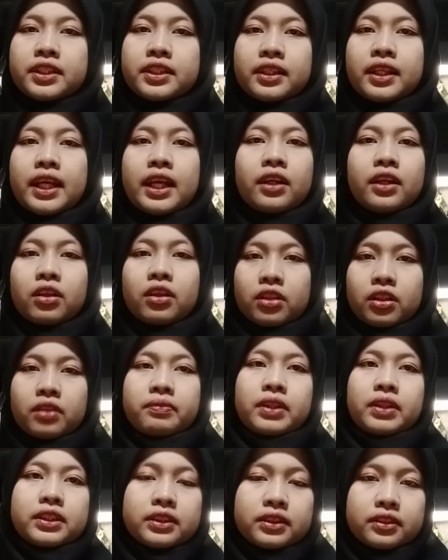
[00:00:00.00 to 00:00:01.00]

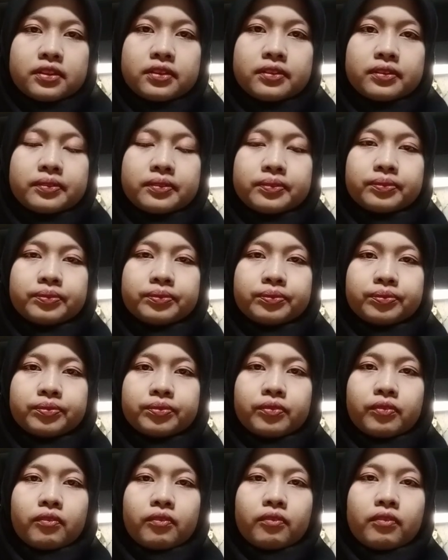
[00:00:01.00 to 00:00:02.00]
economics.
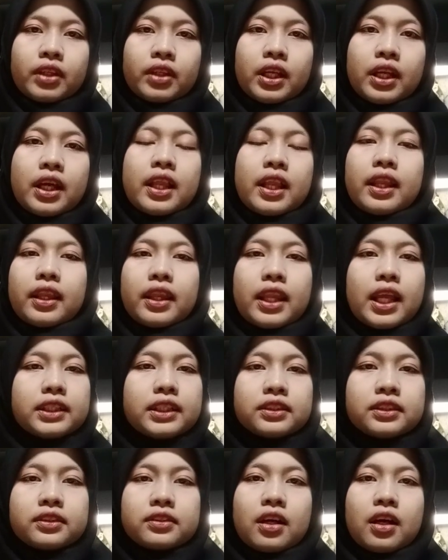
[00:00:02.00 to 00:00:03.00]
Let's
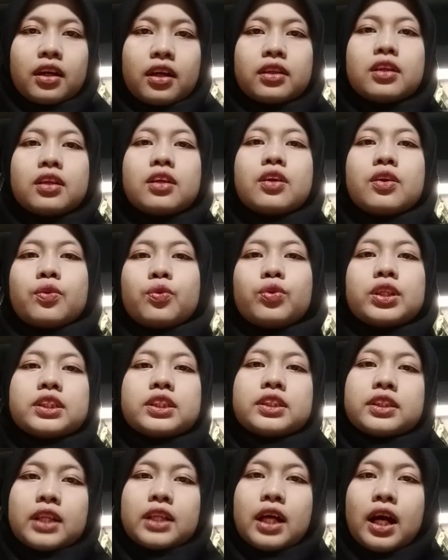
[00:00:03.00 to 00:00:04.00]
start with
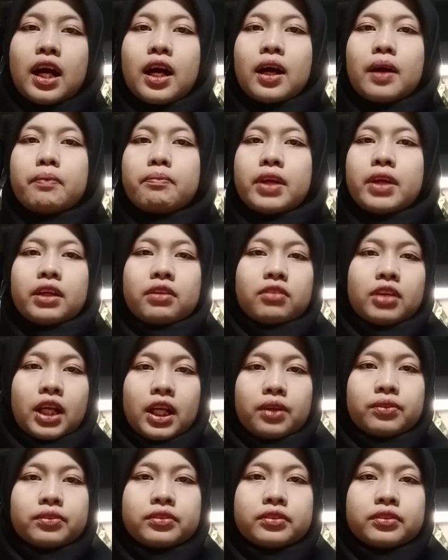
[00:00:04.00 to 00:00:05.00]
some
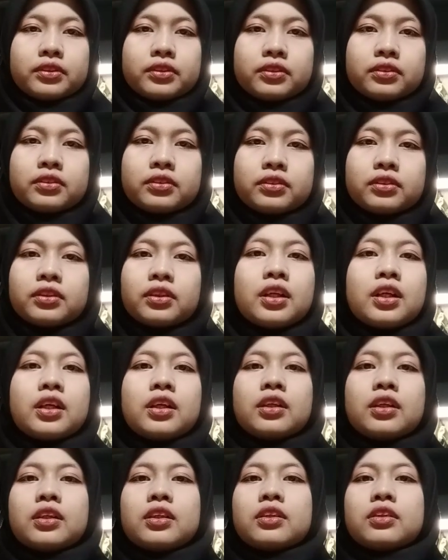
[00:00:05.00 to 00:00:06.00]
background.
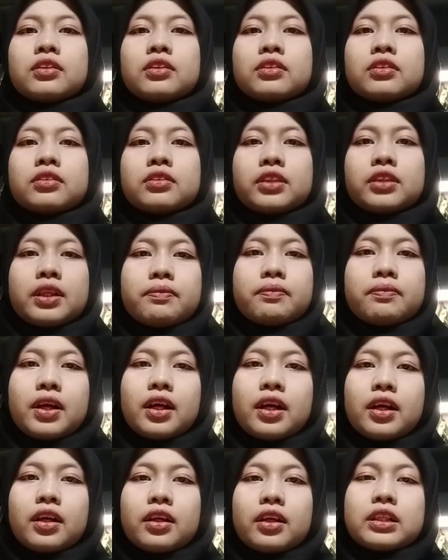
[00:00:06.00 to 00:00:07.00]
RIBA
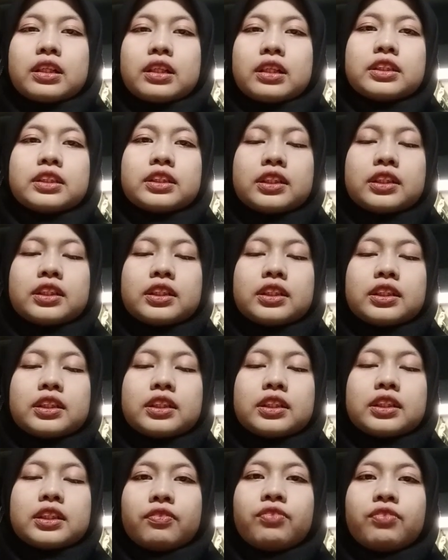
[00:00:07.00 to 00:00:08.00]

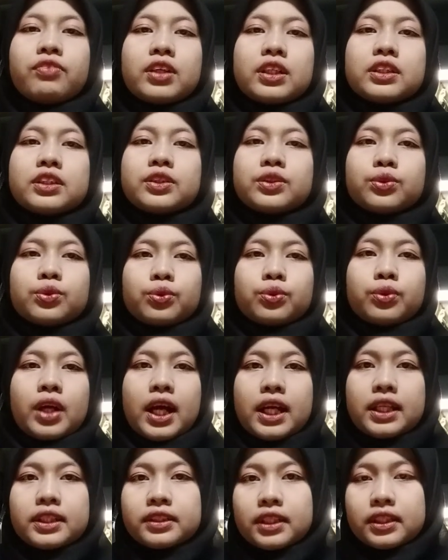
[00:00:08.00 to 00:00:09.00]
refers to
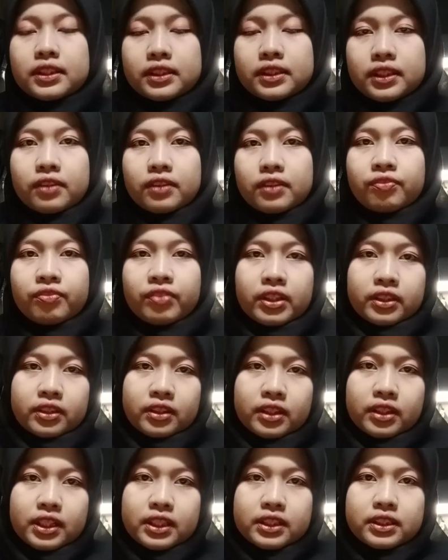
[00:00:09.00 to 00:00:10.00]
excessive
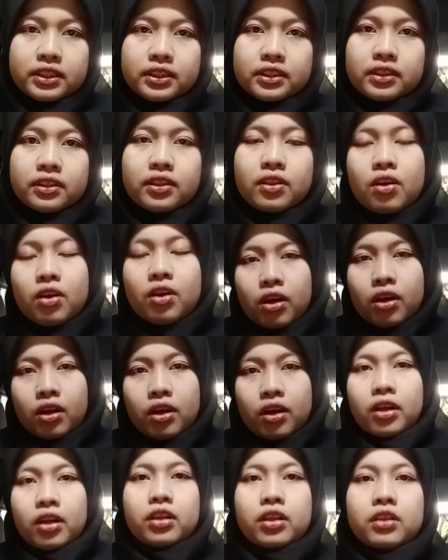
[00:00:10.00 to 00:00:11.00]
interest
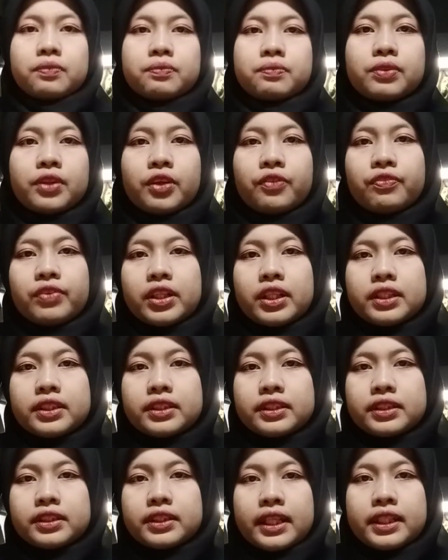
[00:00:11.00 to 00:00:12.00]
or profits
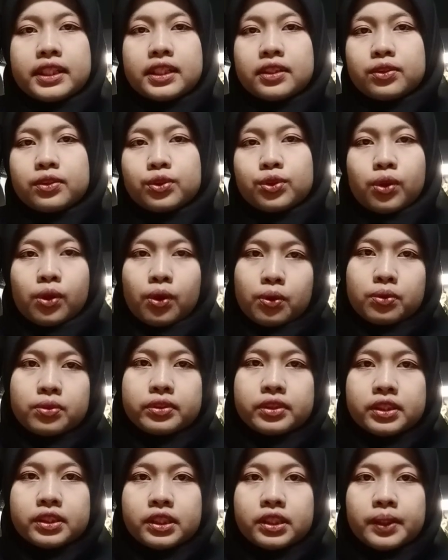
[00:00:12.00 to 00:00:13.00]
added to
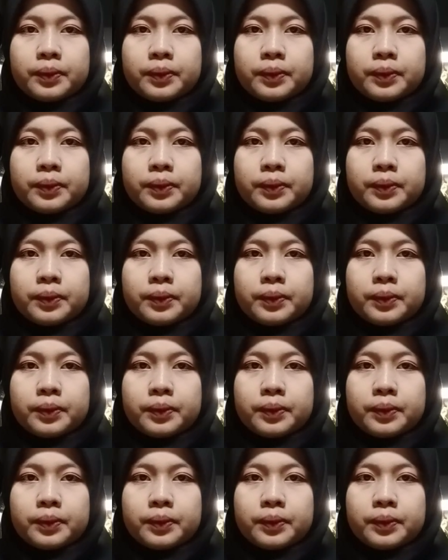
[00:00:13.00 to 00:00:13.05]
loans.